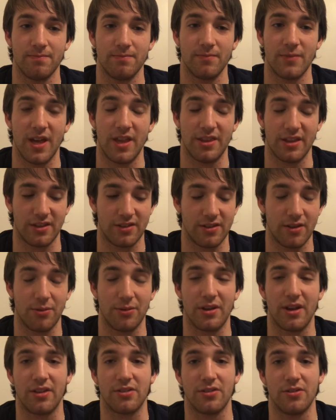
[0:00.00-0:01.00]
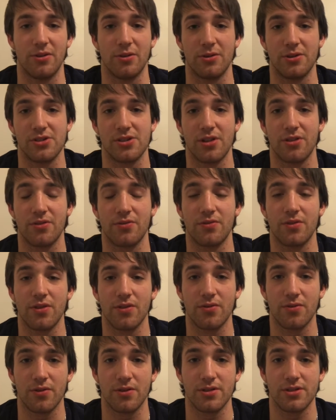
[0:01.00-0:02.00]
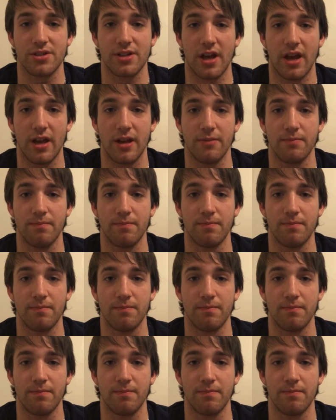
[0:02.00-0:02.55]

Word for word: And that's how we got to know each other for the first time.